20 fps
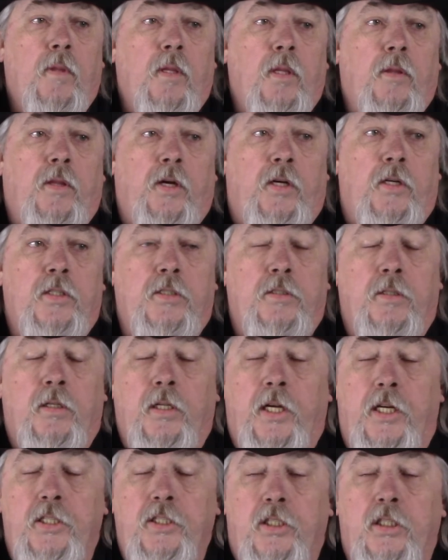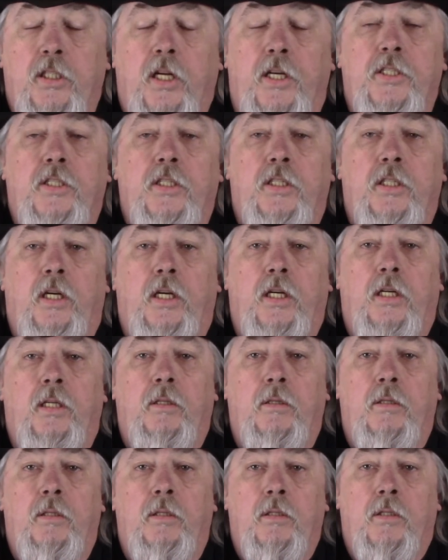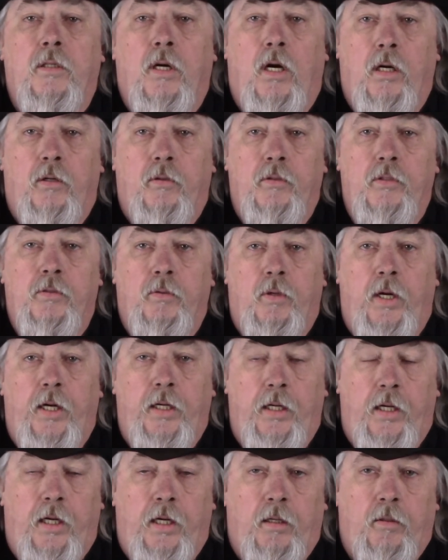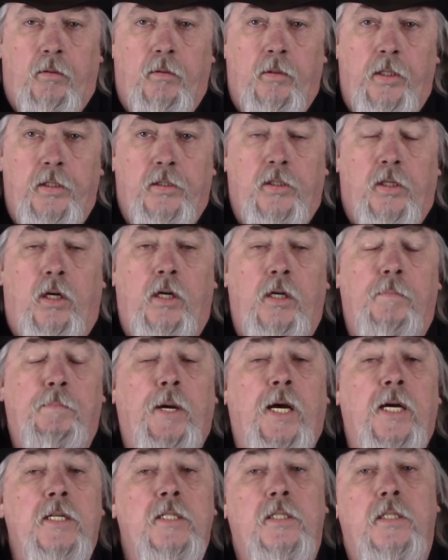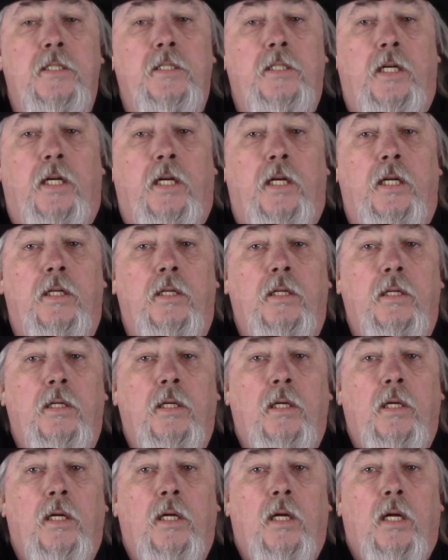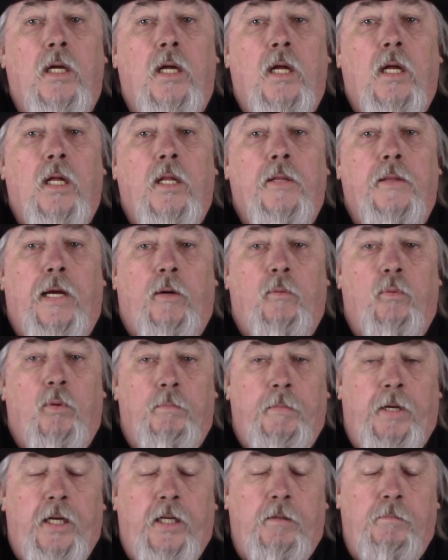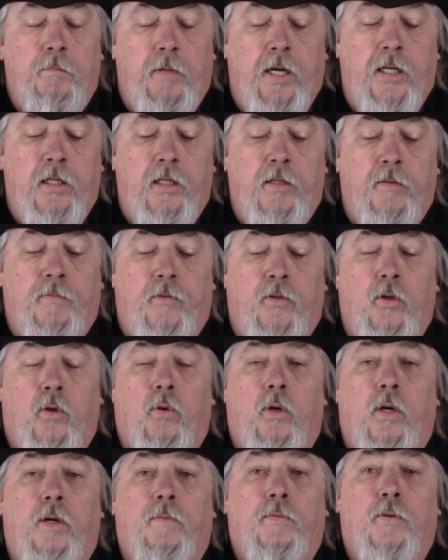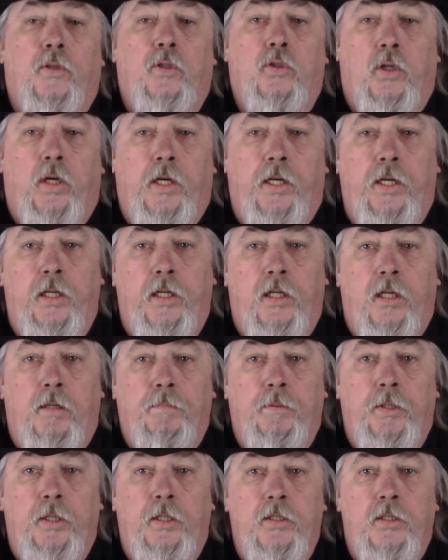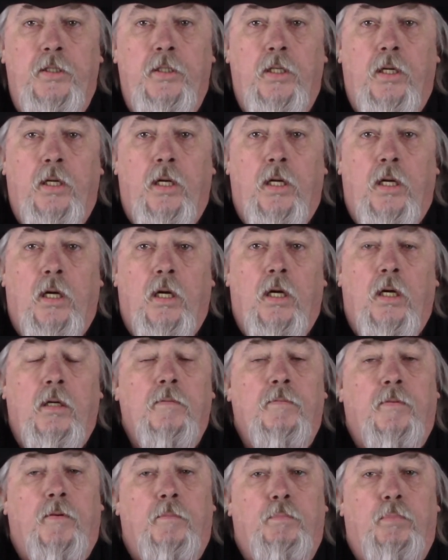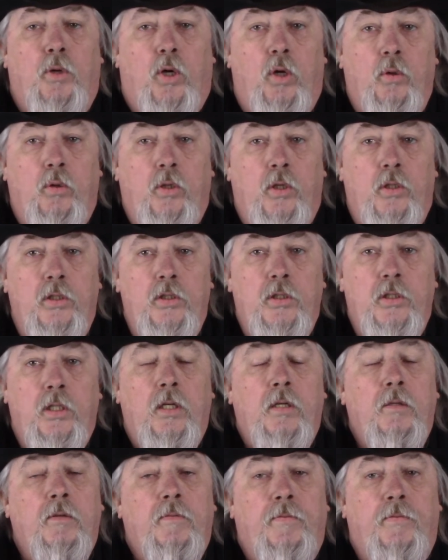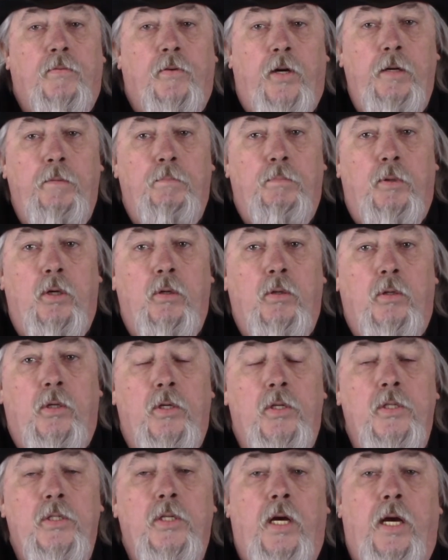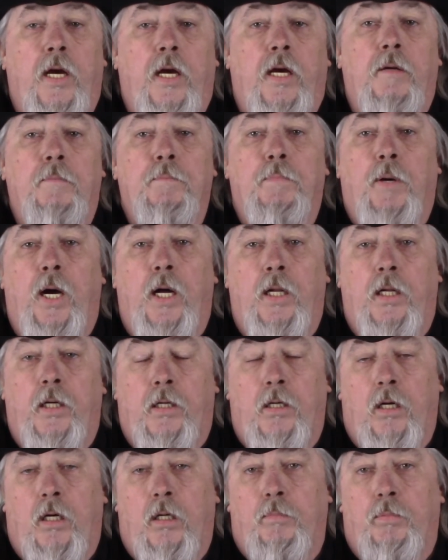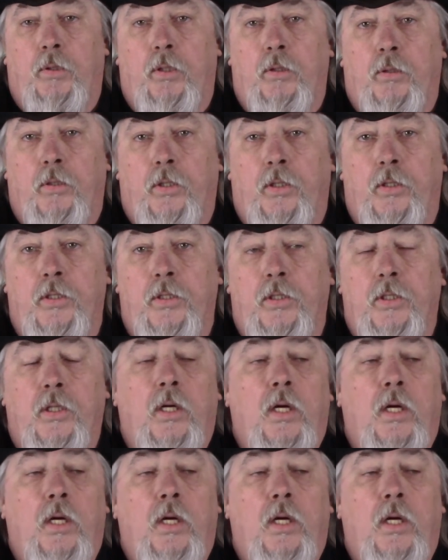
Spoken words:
There's legislation in Congress right now. It's already passed the Senate that will make it mandatory for trucking companies, for brokers, freight brokers, and pilot car brokers